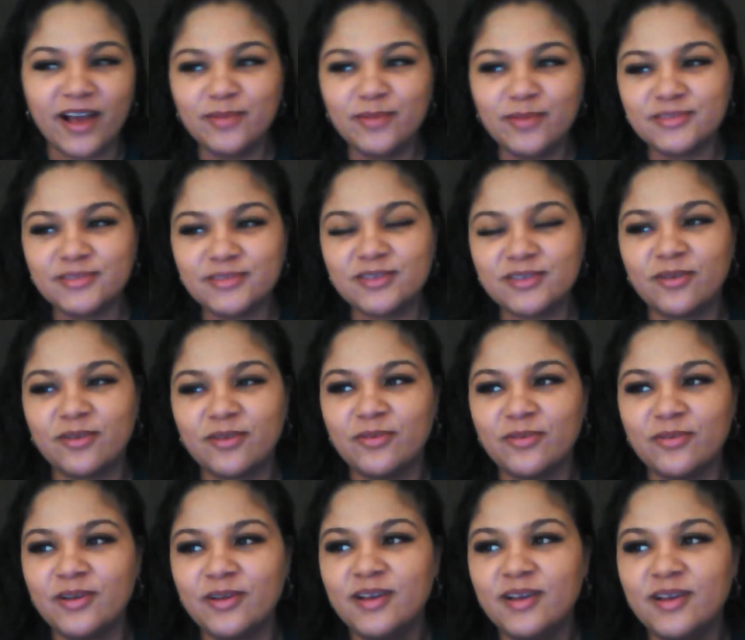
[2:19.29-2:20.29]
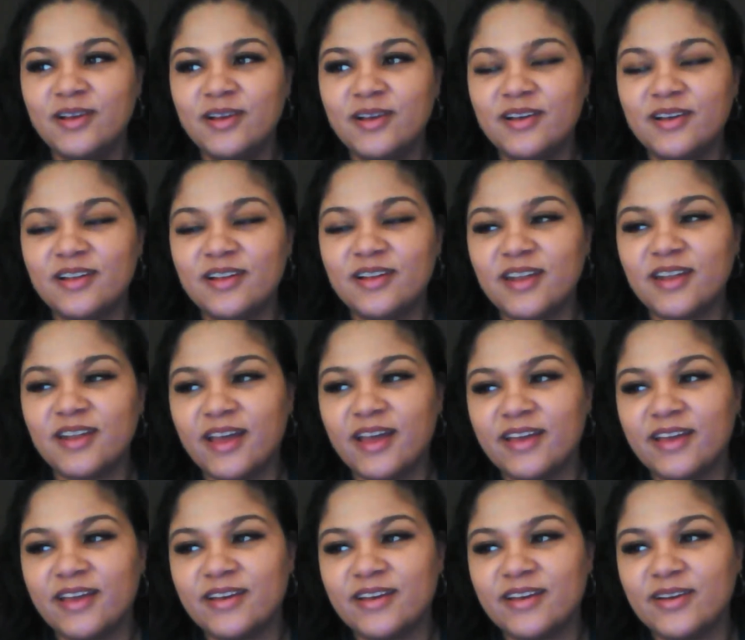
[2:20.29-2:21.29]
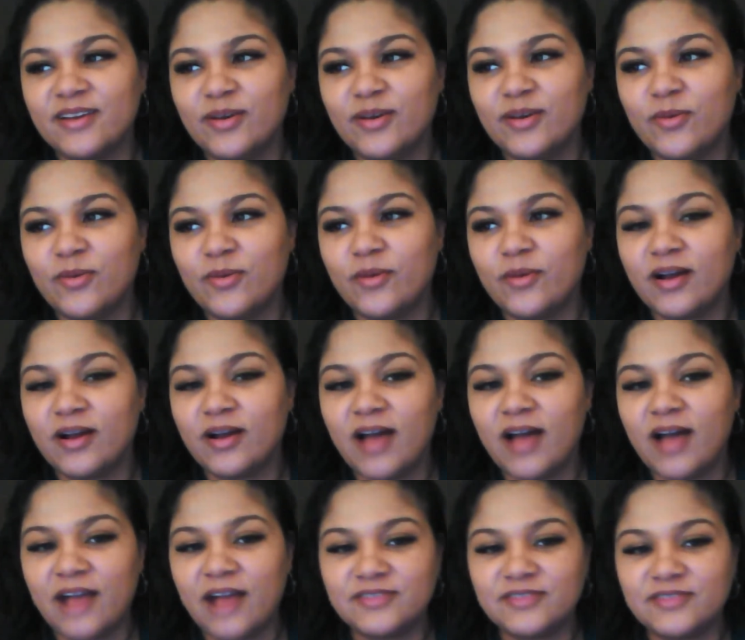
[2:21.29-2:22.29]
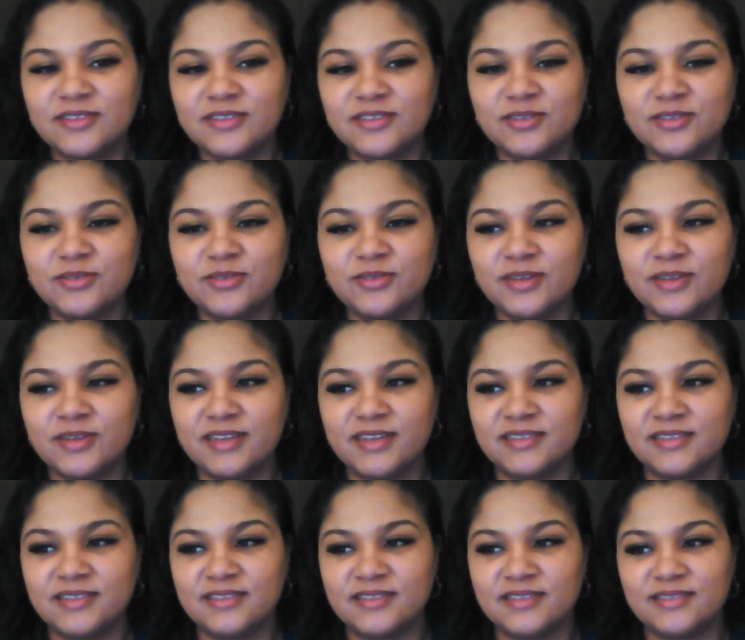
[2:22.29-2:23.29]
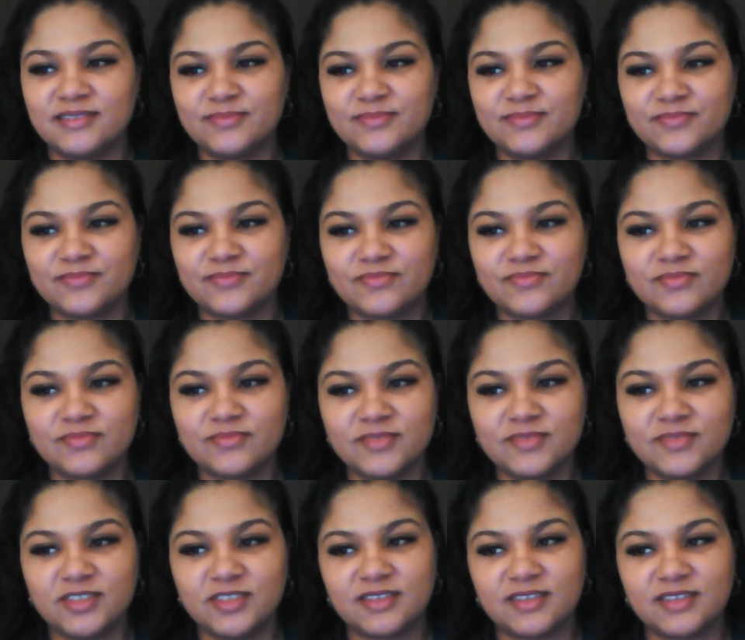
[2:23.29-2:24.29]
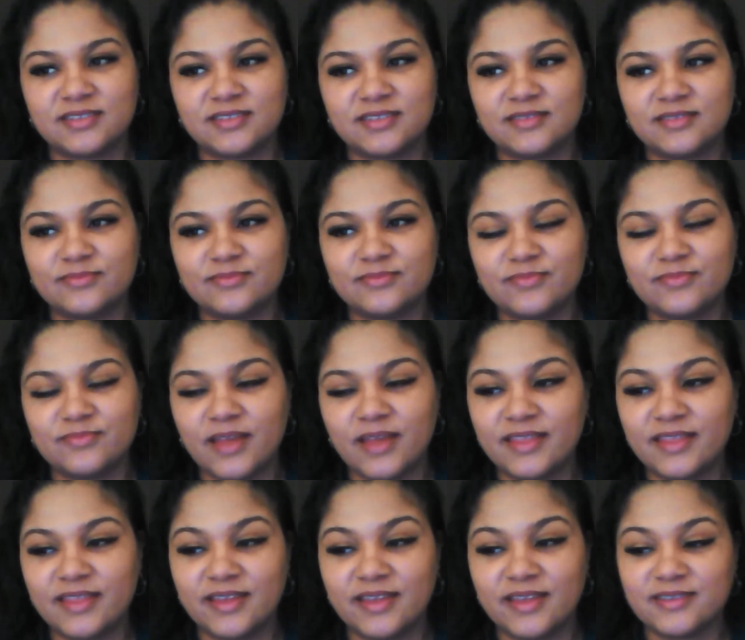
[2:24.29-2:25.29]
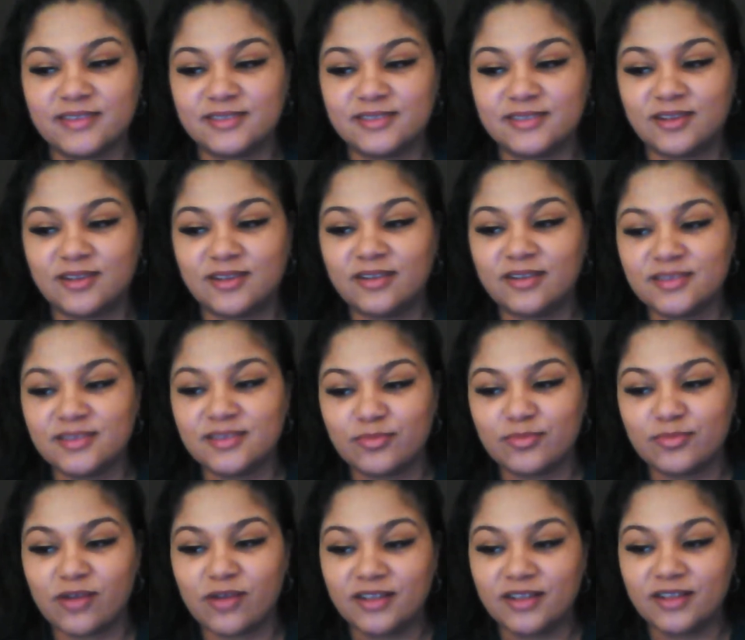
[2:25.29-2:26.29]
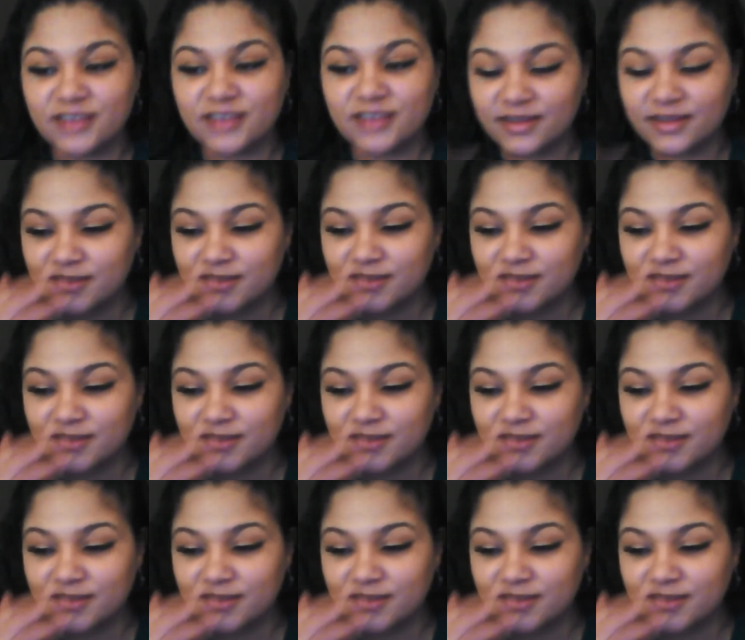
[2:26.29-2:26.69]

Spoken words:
So, like, what I'll have to do is just, I think, start the project